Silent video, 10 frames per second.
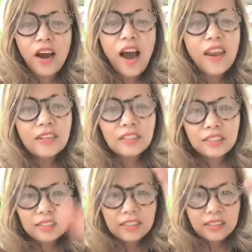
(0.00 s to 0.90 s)

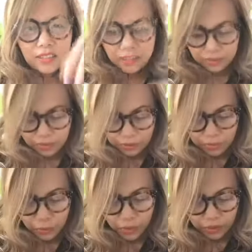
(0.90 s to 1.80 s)
allergy from
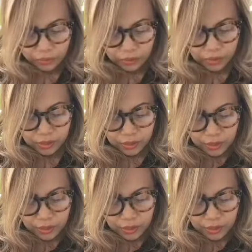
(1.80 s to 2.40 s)
the weather